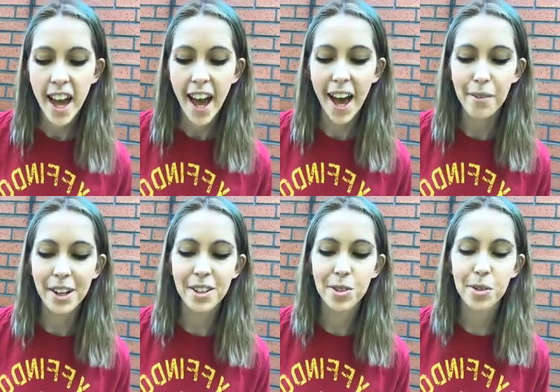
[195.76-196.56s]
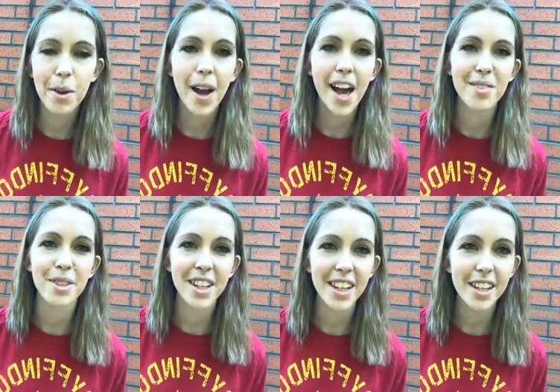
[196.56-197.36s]
Um, and it talked about Adam
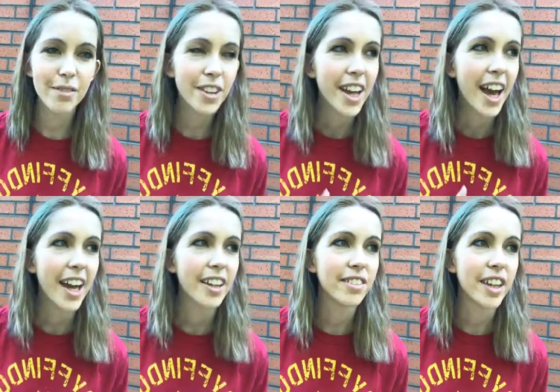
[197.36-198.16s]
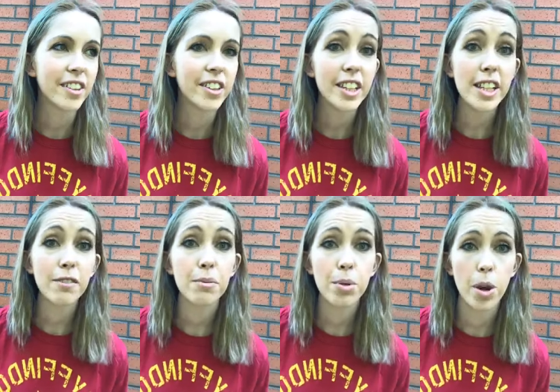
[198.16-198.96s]
and Eve, and it said that
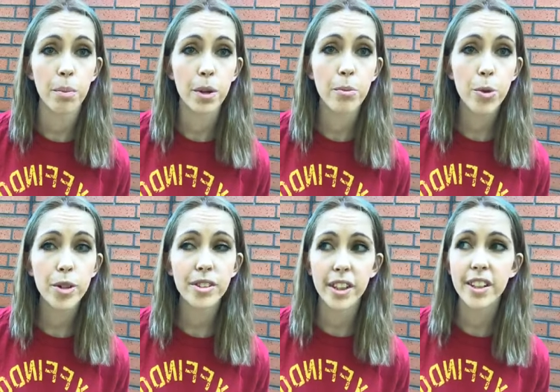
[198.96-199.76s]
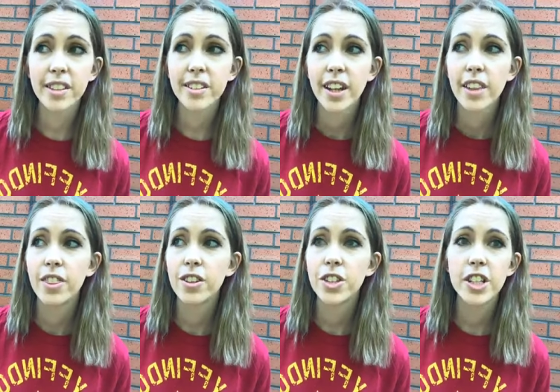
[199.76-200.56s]
Eve's problem wasn't
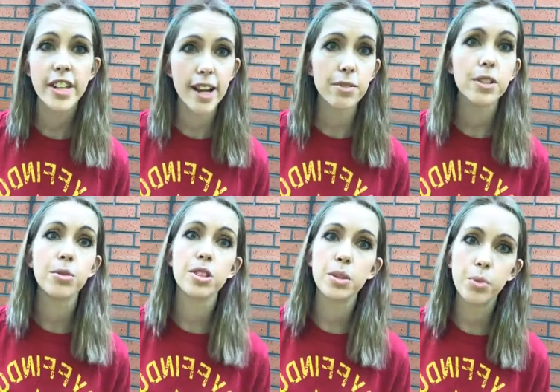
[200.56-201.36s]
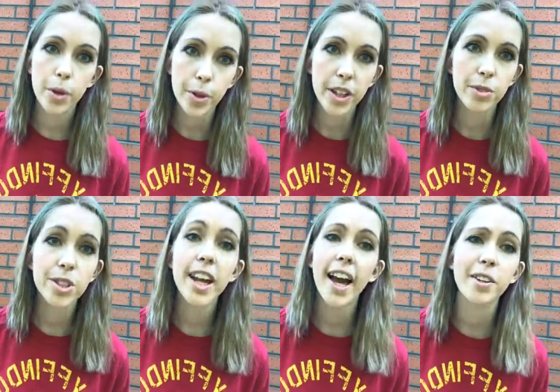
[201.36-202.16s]
that she doubted or she worried or
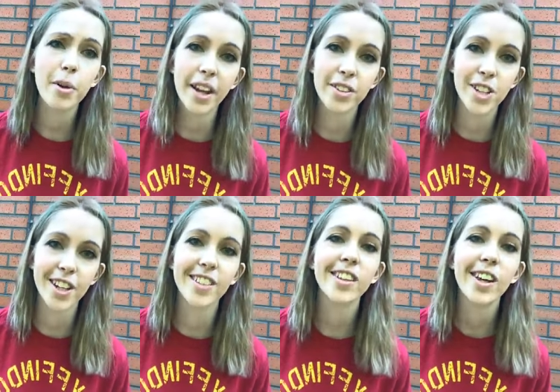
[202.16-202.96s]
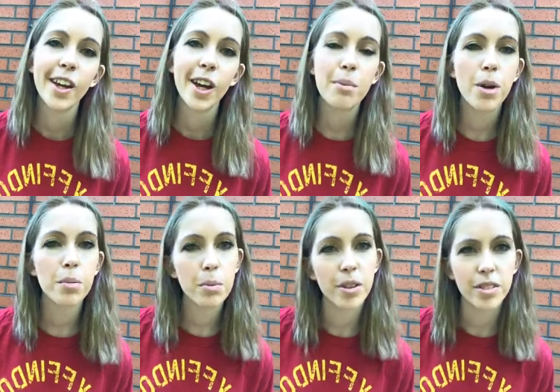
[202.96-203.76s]
she had questions. Her
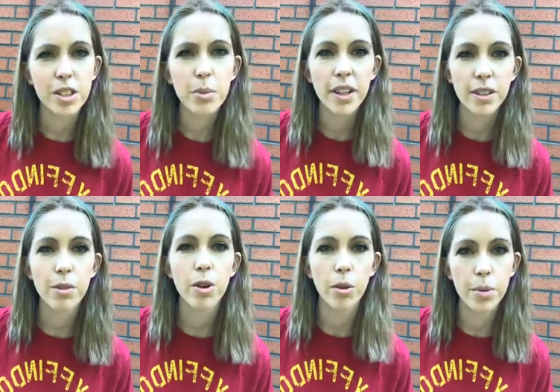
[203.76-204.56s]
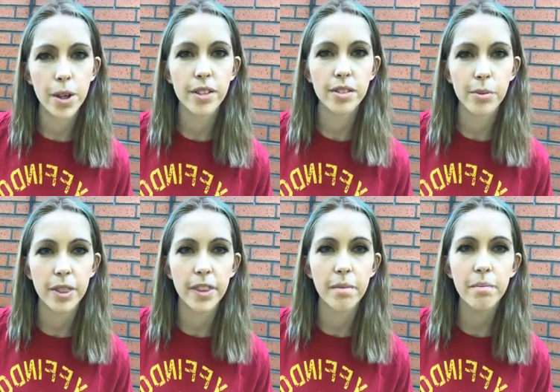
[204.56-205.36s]
problem was that she went to the wrong person
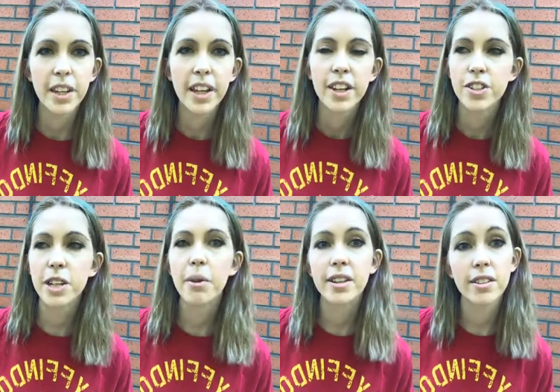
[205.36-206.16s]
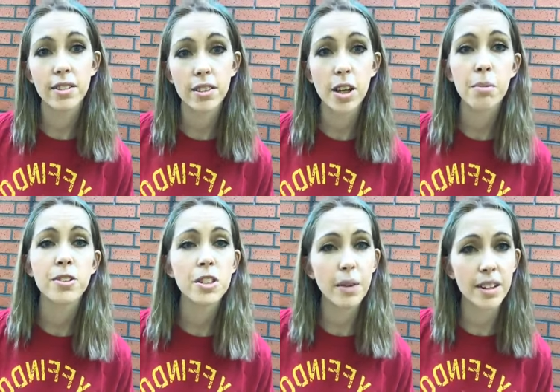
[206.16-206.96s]
with them. She went to the serpent,
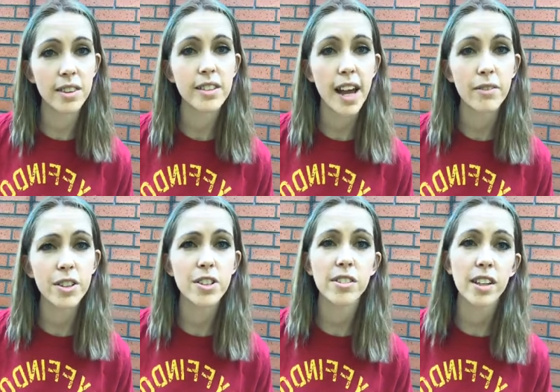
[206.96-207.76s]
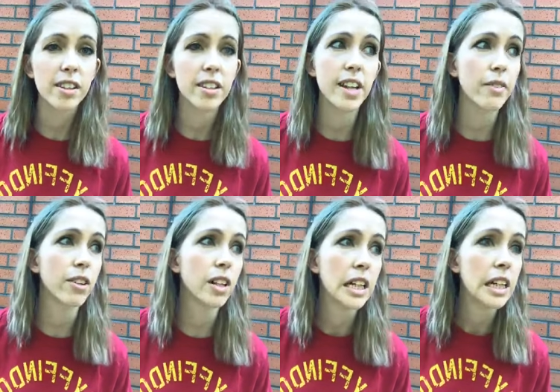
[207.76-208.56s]
she went to the devil, and she said to the devil,